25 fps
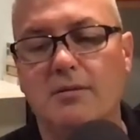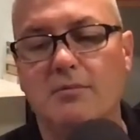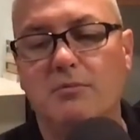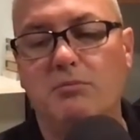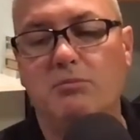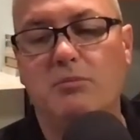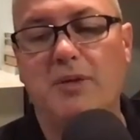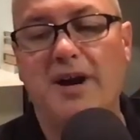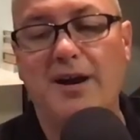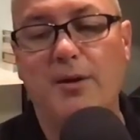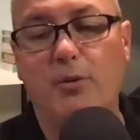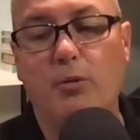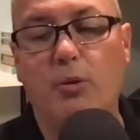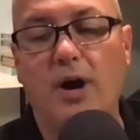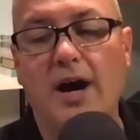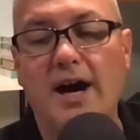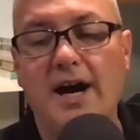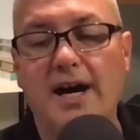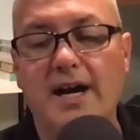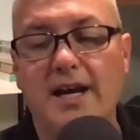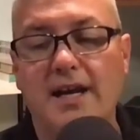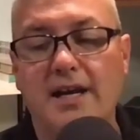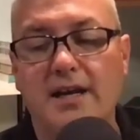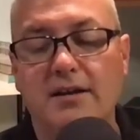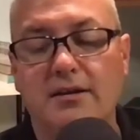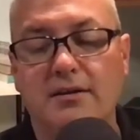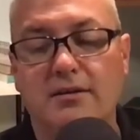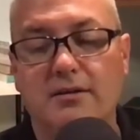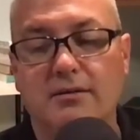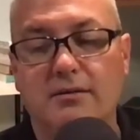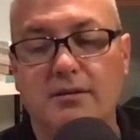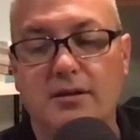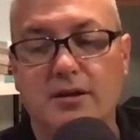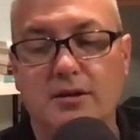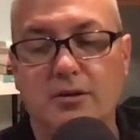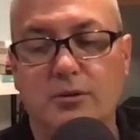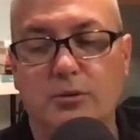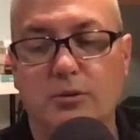My why
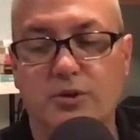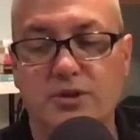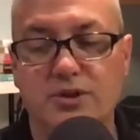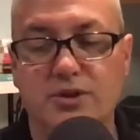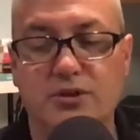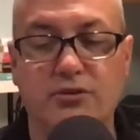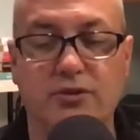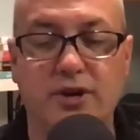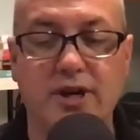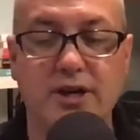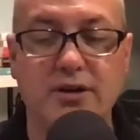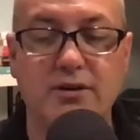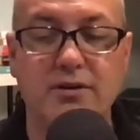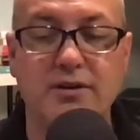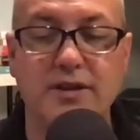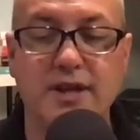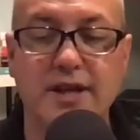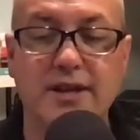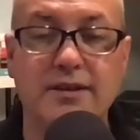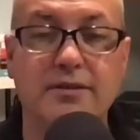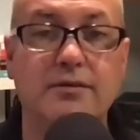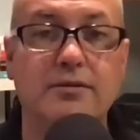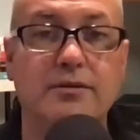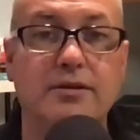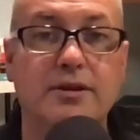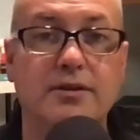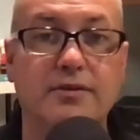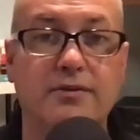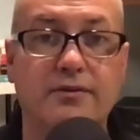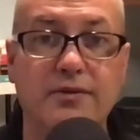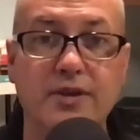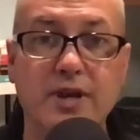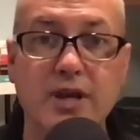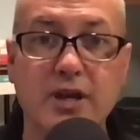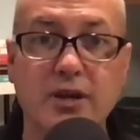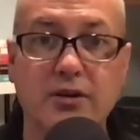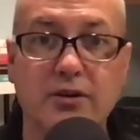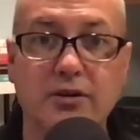was greater than the
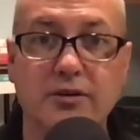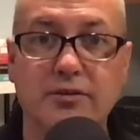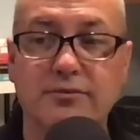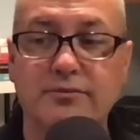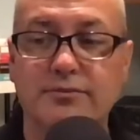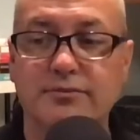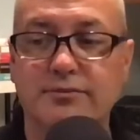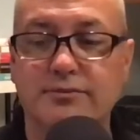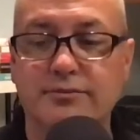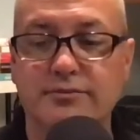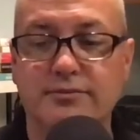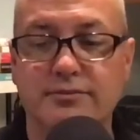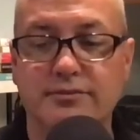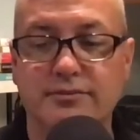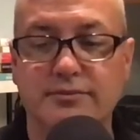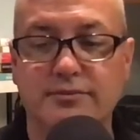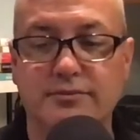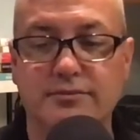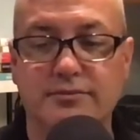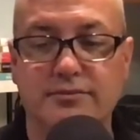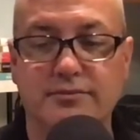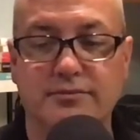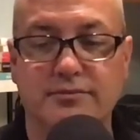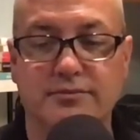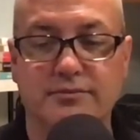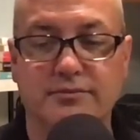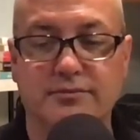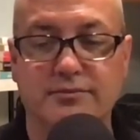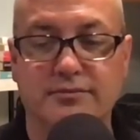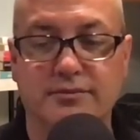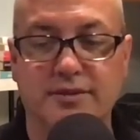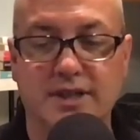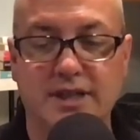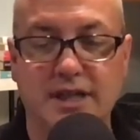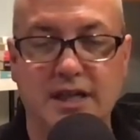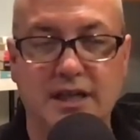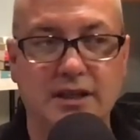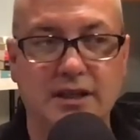fear.
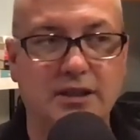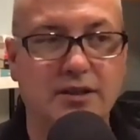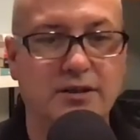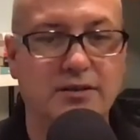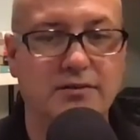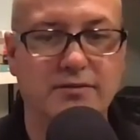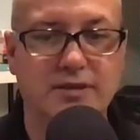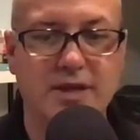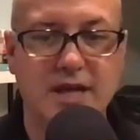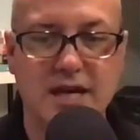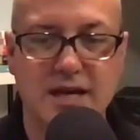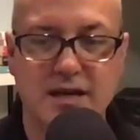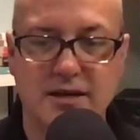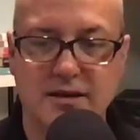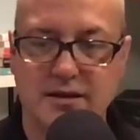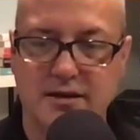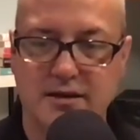And I love that.